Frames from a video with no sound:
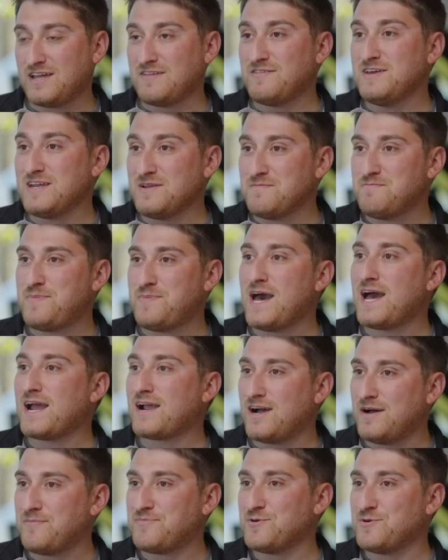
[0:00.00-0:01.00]
if he can
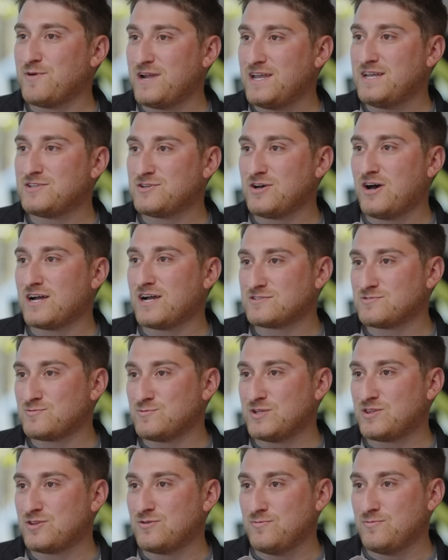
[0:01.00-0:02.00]
back up the way he talks
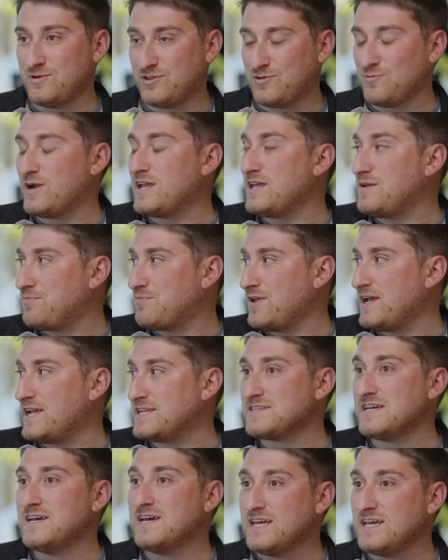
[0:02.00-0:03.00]
with the way he
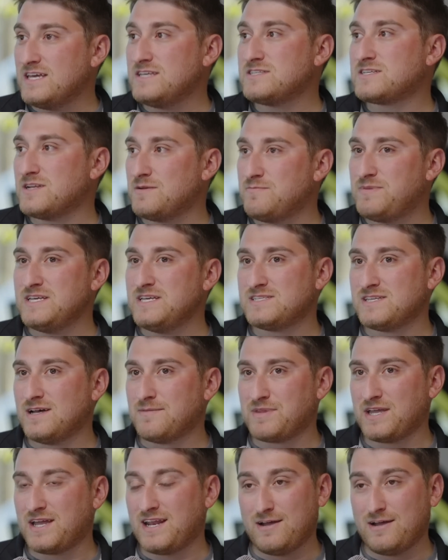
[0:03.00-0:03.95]
plays, he's going to be something.